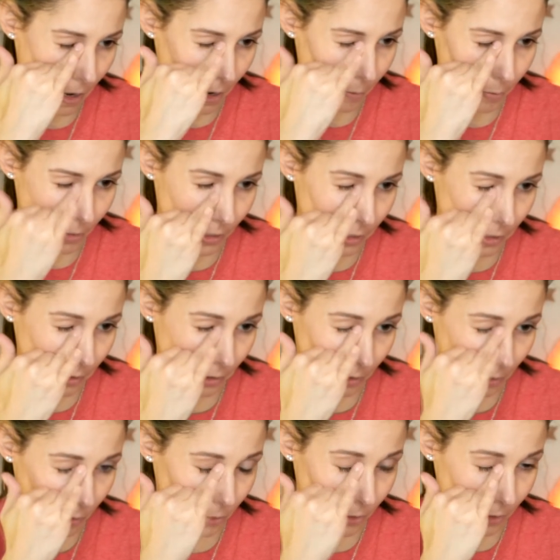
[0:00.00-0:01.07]
up into the
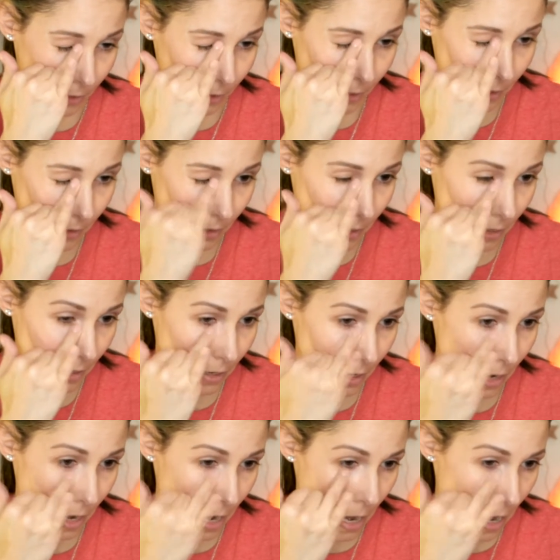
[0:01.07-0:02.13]
corner
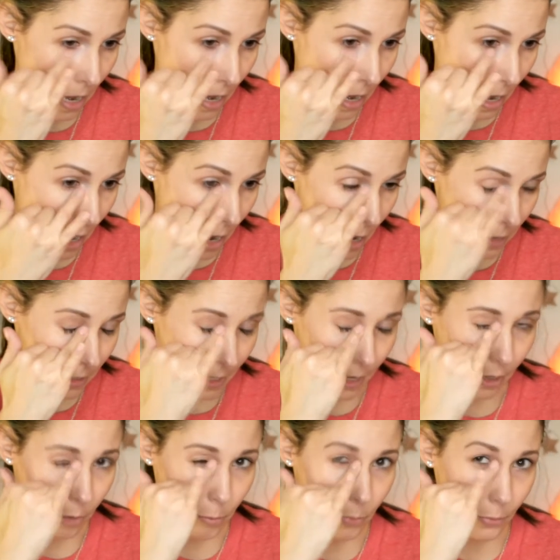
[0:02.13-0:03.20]
to
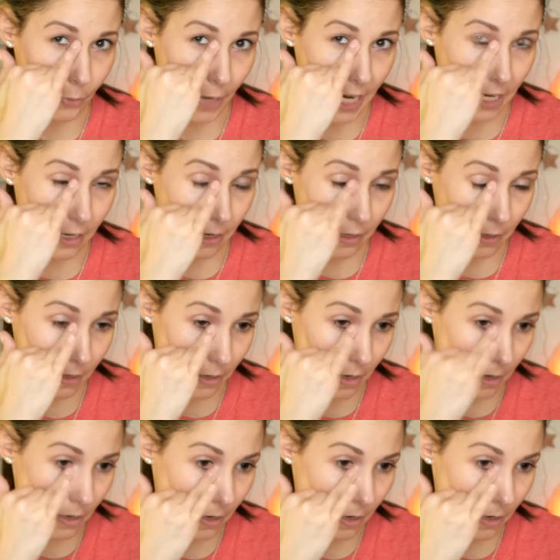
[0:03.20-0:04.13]
help brighten.